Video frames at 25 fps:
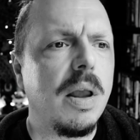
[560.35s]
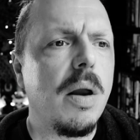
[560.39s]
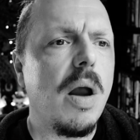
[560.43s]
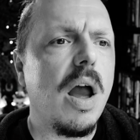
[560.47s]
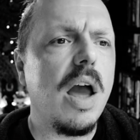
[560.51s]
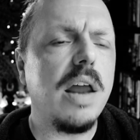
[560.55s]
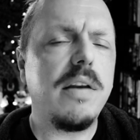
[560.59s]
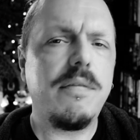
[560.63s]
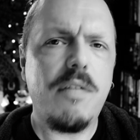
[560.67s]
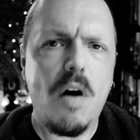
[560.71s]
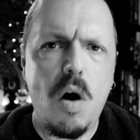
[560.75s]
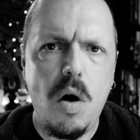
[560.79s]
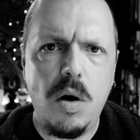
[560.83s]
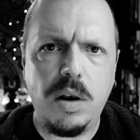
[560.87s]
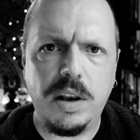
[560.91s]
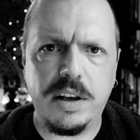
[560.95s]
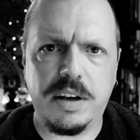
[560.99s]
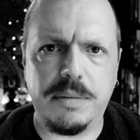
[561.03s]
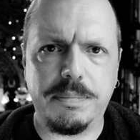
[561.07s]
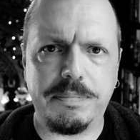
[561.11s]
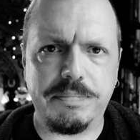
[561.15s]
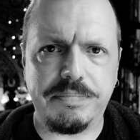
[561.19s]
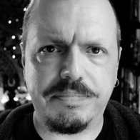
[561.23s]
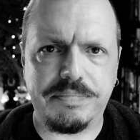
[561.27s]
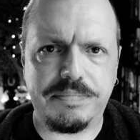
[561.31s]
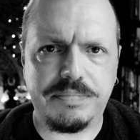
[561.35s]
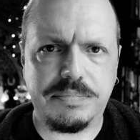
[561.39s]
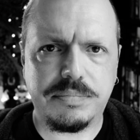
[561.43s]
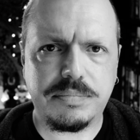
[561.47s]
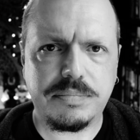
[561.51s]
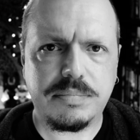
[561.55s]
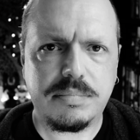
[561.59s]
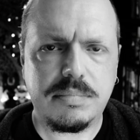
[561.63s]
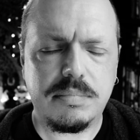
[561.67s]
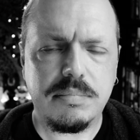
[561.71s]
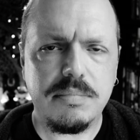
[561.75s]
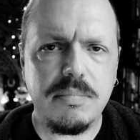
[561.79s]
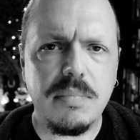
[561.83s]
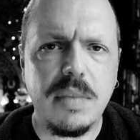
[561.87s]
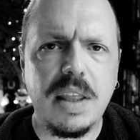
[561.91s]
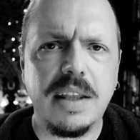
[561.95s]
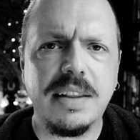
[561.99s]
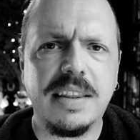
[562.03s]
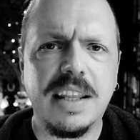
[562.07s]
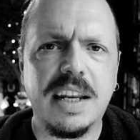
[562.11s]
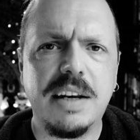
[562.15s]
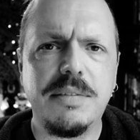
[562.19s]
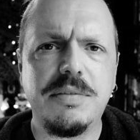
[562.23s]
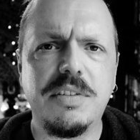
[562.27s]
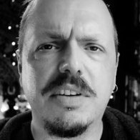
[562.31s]
Out of all of them
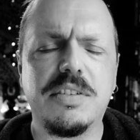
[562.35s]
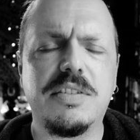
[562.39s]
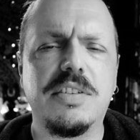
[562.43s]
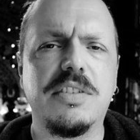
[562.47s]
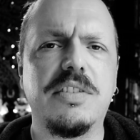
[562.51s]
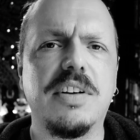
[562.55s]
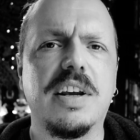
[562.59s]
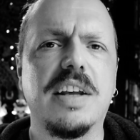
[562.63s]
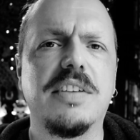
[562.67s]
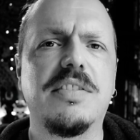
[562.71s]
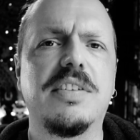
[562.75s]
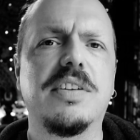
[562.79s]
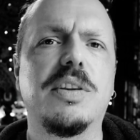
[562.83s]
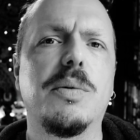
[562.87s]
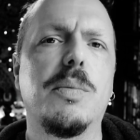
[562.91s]
that I've just suggested,